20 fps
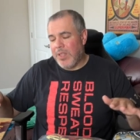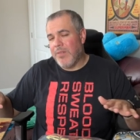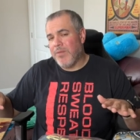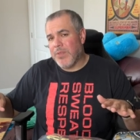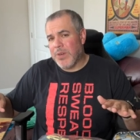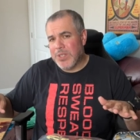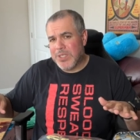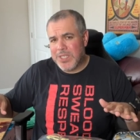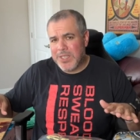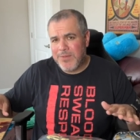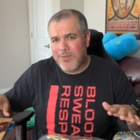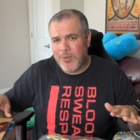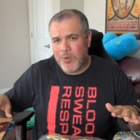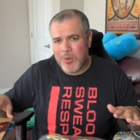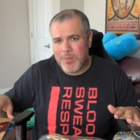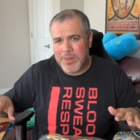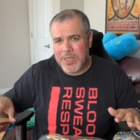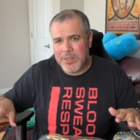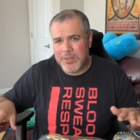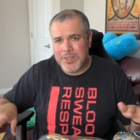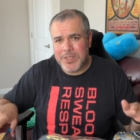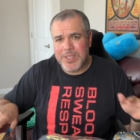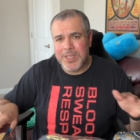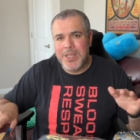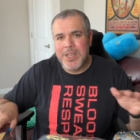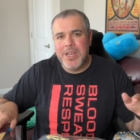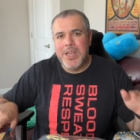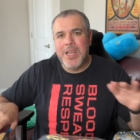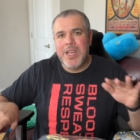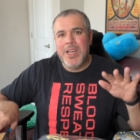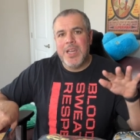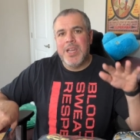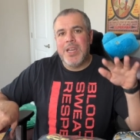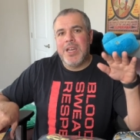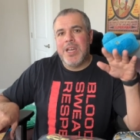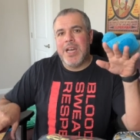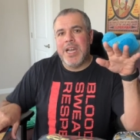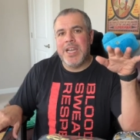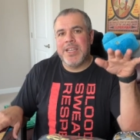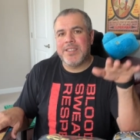First and foremost,
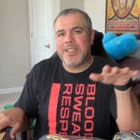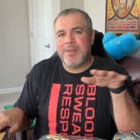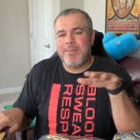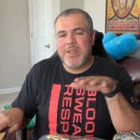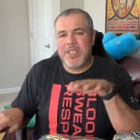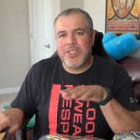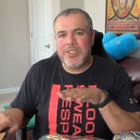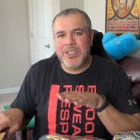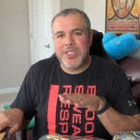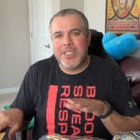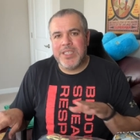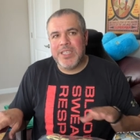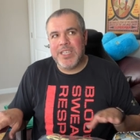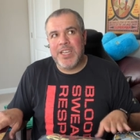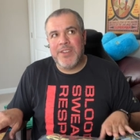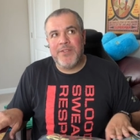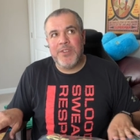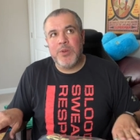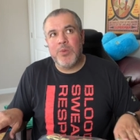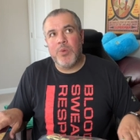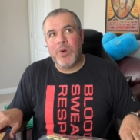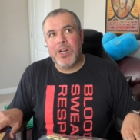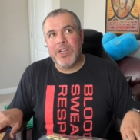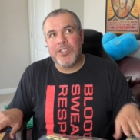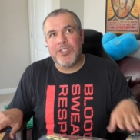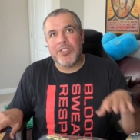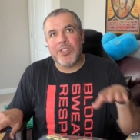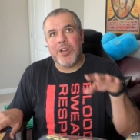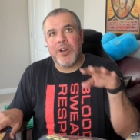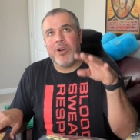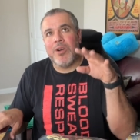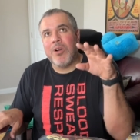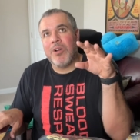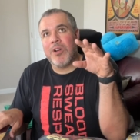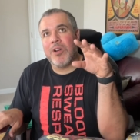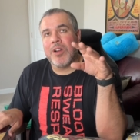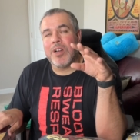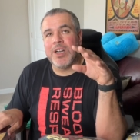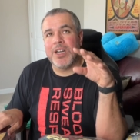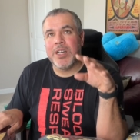as I mentioned, if you watched
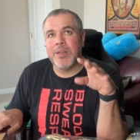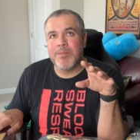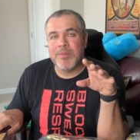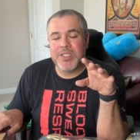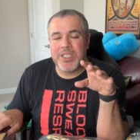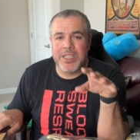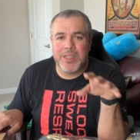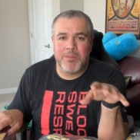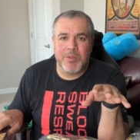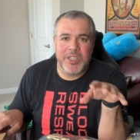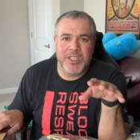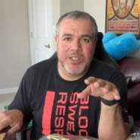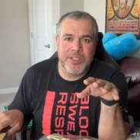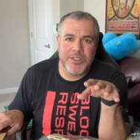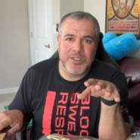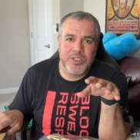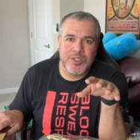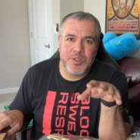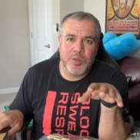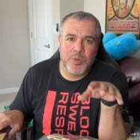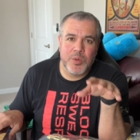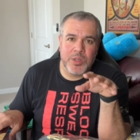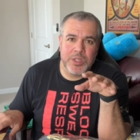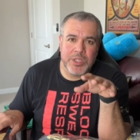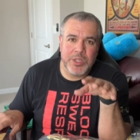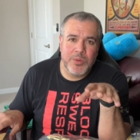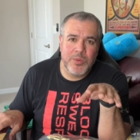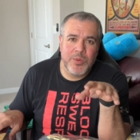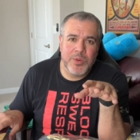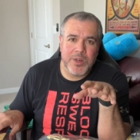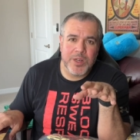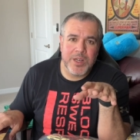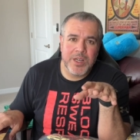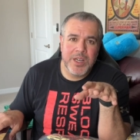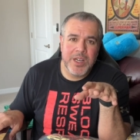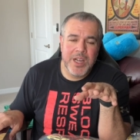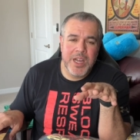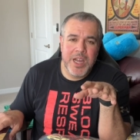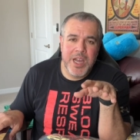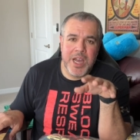our um, Celebration Store tour,
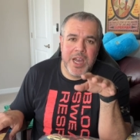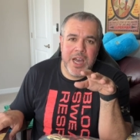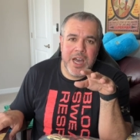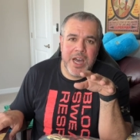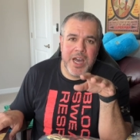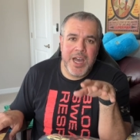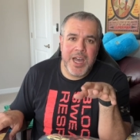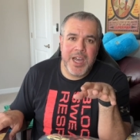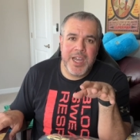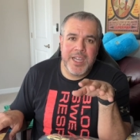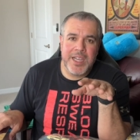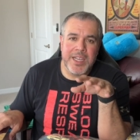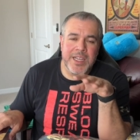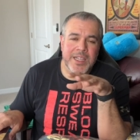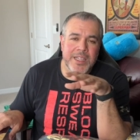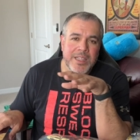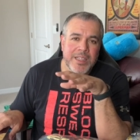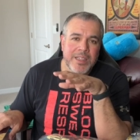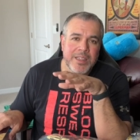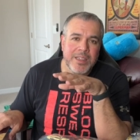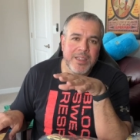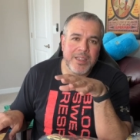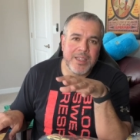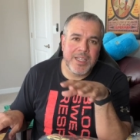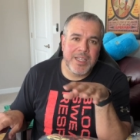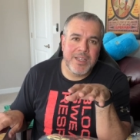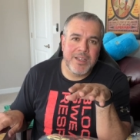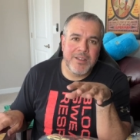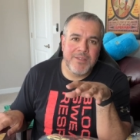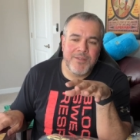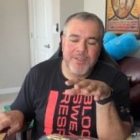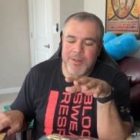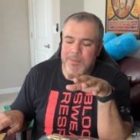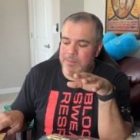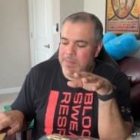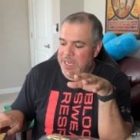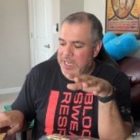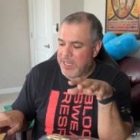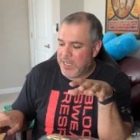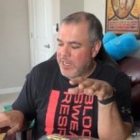I love
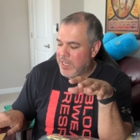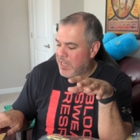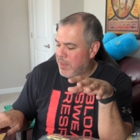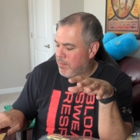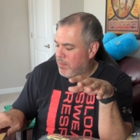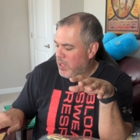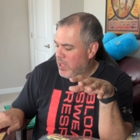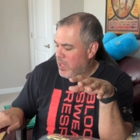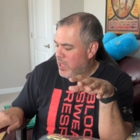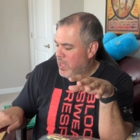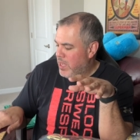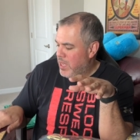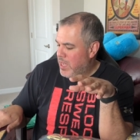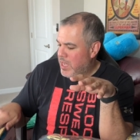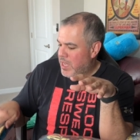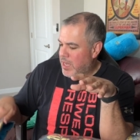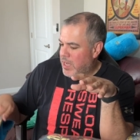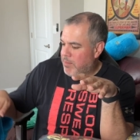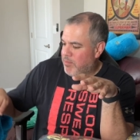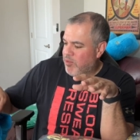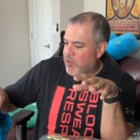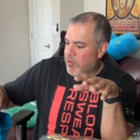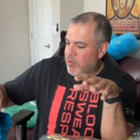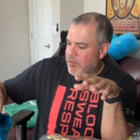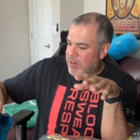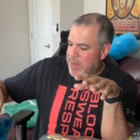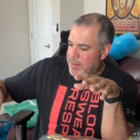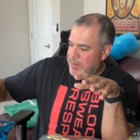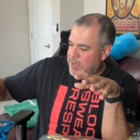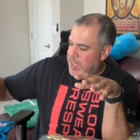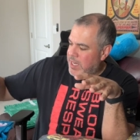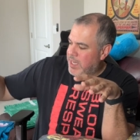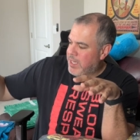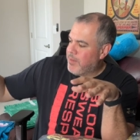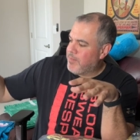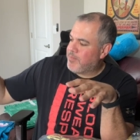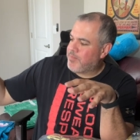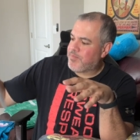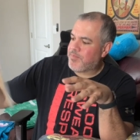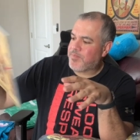picking up a program guide